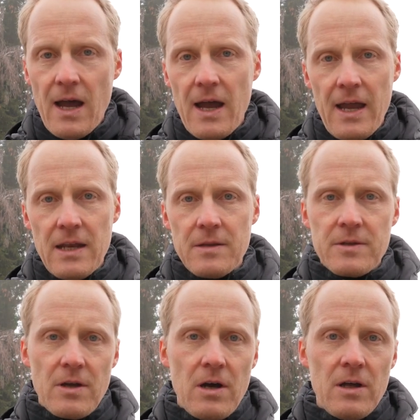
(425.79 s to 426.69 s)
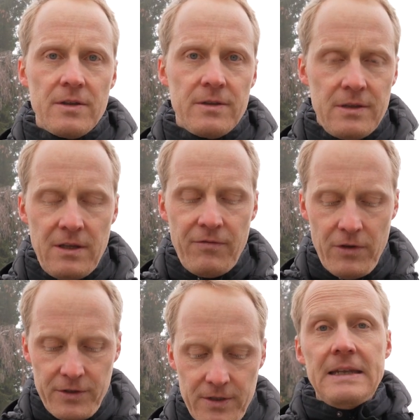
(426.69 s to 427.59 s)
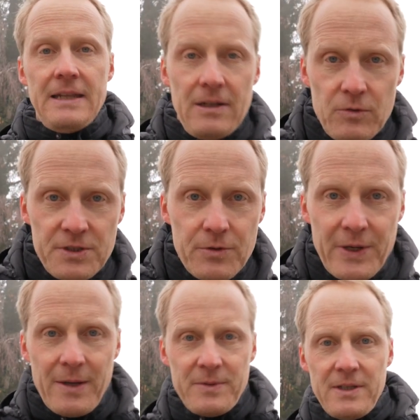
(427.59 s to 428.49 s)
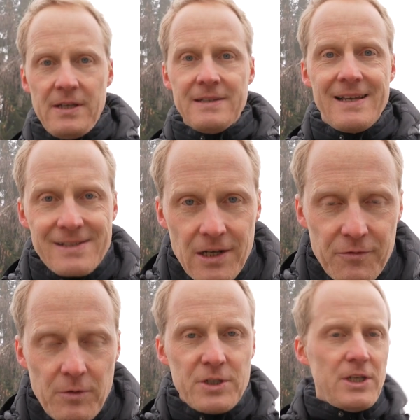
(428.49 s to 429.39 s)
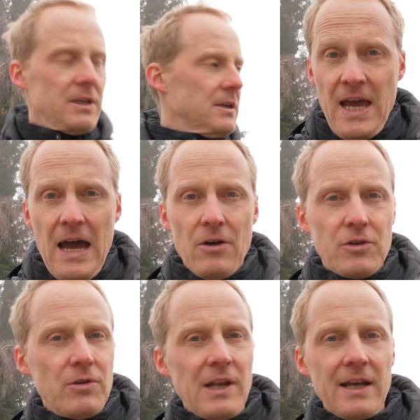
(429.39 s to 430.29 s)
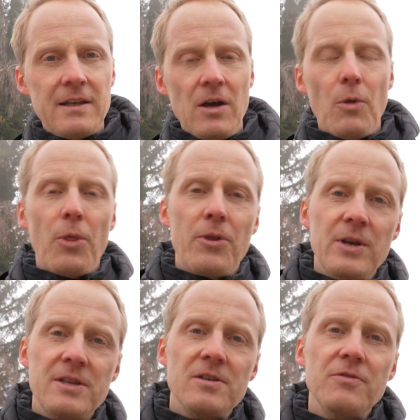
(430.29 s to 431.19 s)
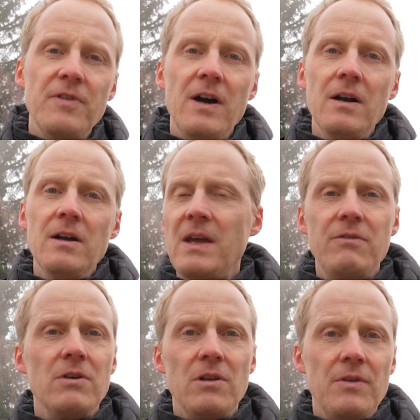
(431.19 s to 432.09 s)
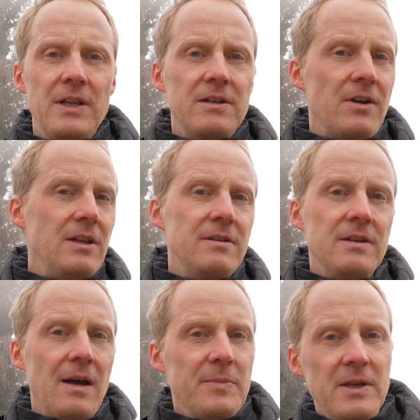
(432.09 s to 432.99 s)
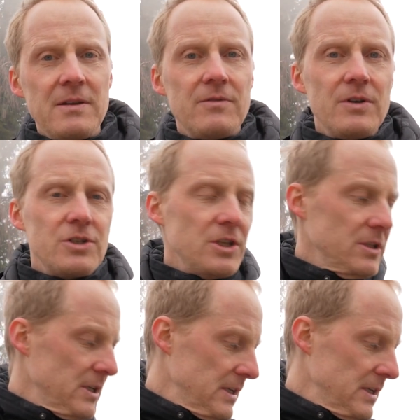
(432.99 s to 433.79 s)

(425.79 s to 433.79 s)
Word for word: I had it on default. That was a quick update. Thanks a lot for watching. How do you like the O three so far? Have you already tried the updated version?